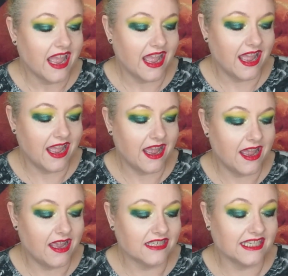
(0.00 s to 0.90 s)

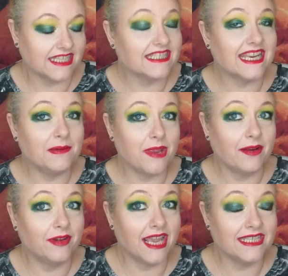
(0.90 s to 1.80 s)

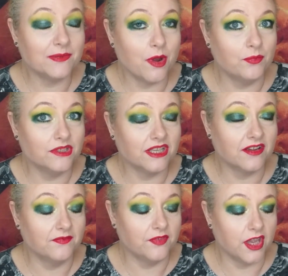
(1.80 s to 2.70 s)
£16.91 was the
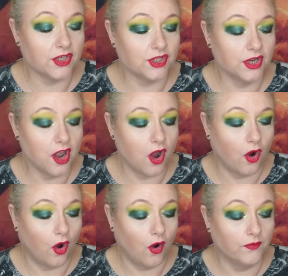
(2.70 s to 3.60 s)
conversion
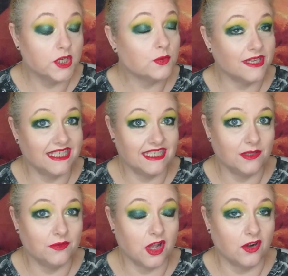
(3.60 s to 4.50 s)
of
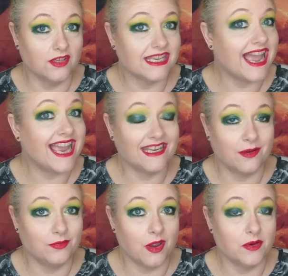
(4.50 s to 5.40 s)
$22. I
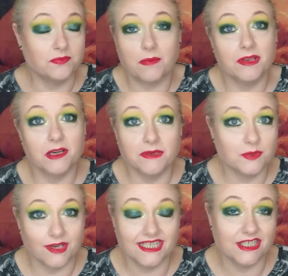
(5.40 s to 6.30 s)
don't know. It's probably going to be
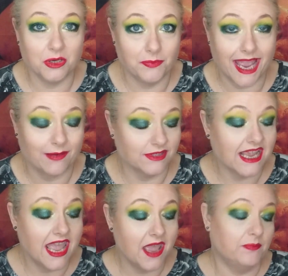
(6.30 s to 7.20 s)
£22.
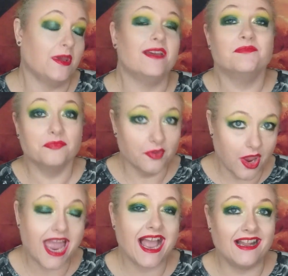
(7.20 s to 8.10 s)
But
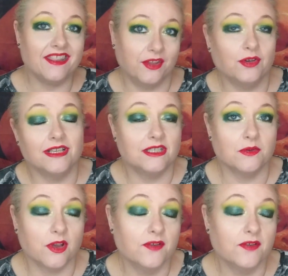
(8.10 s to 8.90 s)
I thought I'd do